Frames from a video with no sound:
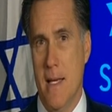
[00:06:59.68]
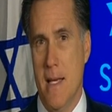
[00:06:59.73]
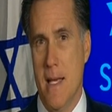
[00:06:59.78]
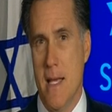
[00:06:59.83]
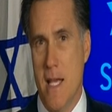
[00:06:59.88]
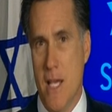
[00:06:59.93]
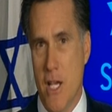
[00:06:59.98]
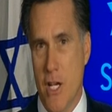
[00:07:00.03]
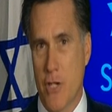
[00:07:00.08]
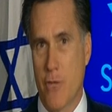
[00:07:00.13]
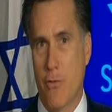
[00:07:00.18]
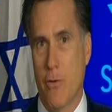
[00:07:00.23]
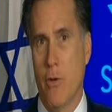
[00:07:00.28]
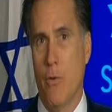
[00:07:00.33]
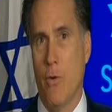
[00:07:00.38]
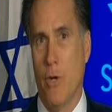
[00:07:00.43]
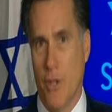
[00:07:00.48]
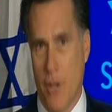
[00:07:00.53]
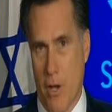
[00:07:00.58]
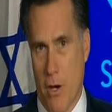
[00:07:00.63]
Israel
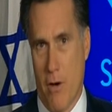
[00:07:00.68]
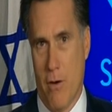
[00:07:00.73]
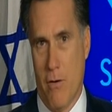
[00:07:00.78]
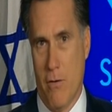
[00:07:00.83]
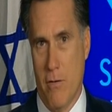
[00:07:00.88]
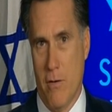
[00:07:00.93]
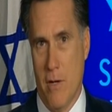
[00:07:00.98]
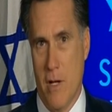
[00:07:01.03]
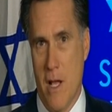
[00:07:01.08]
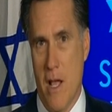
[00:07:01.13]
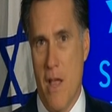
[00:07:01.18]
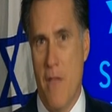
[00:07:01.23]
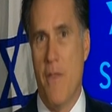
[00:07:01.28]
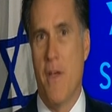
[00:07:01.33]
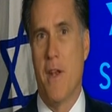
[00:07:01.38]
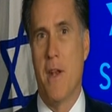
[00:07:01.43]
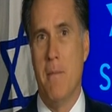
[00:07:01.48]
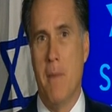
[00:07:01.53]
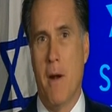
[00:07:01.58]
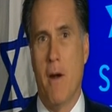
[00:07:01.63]
will know
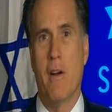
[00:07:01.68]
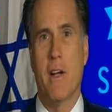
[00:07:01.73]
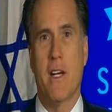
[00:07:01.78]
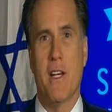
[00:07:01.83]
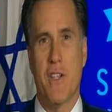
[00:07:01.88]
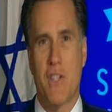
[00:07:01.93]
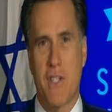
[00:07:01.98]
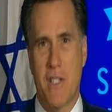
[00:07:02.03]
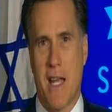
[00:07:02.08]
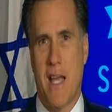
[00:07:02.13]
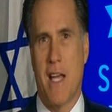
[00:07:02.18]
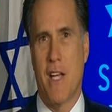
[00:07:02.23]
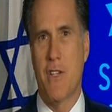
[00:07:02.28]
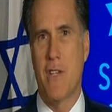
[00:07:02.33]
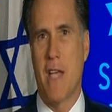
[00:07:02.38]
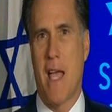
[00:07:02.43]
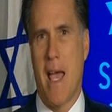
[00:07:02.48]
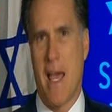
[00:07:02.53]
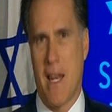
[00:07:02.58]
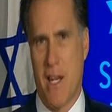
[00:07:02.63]
that America stands
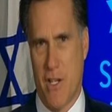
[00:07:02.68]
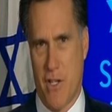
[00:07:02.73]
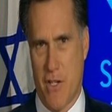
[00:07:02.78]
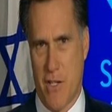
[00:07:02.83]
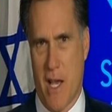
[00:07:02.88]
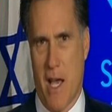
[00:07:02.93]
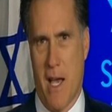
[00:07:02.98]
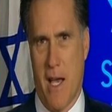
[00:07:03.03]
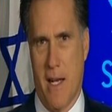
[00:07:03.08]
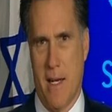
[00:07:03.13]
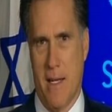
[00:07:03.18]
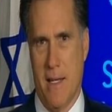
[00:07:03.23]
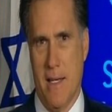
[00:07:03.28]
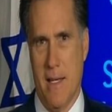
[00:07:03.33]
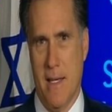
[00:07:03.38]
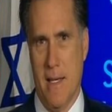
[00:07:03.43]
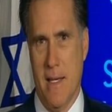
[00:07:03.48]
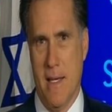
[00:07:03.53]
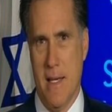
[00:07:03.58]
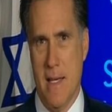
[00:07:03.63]
at its side
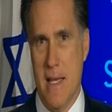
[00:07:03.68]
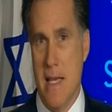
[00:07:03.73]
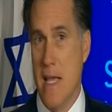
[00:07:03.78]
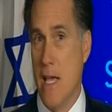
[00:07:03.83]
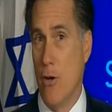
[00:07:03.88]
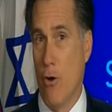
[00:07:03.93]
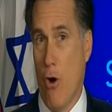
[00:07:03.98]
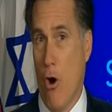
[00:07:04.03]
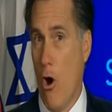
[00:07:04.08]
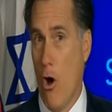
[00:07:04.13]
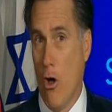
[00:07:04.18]
in all